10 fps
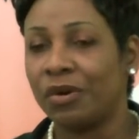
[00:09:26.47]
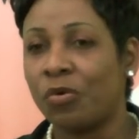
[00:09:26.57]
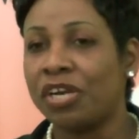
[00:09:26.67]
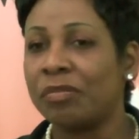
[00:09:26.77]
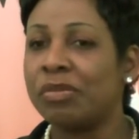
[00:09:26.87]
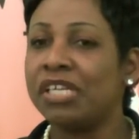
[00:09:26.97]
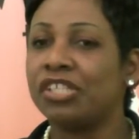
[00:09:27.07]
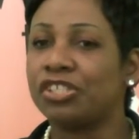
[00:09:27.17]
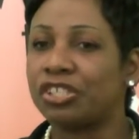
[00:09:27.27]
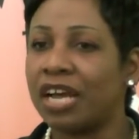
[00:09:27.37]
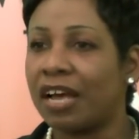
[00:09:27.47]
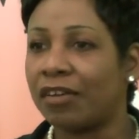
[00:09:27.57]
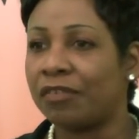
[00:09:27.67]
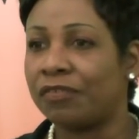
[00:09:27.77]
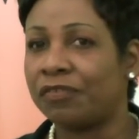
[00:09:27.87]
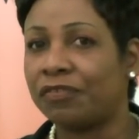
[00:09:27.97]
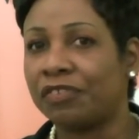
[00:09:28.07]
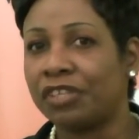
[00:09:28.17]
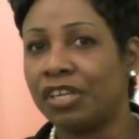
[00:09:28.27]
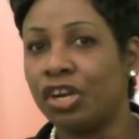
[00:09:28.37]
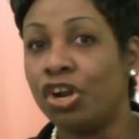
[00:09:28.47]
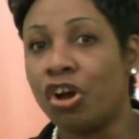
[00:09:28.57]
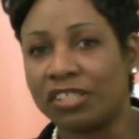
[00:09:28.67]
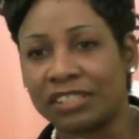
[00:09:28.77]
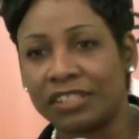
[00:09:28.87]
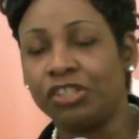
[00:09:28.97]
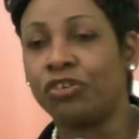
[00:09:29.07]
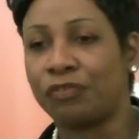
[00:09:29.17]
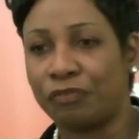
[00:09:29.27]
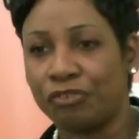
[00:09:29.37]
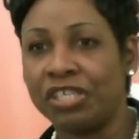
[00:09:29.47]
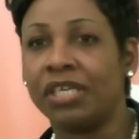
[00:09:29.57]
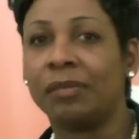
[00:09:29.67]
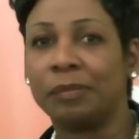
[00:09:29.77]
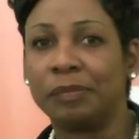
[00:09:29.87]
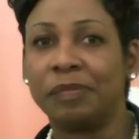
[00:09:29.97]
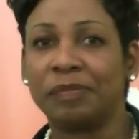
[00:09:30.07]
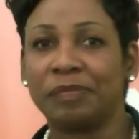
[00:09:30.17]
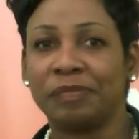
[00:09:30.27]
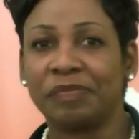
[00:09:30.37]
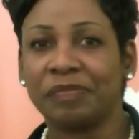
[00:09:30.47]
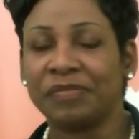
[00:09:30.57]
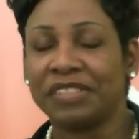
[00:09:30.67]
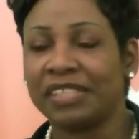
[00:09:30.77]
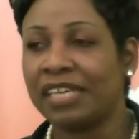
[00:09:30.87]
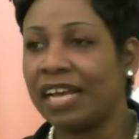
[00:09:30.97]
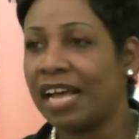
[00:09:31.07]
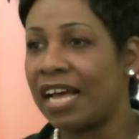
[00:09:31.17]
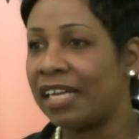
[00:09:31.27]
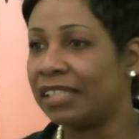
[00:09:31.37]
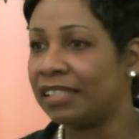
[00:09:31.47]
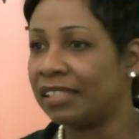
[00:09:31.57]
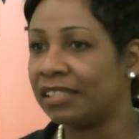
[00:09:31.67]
what it means to have lost your freedom. And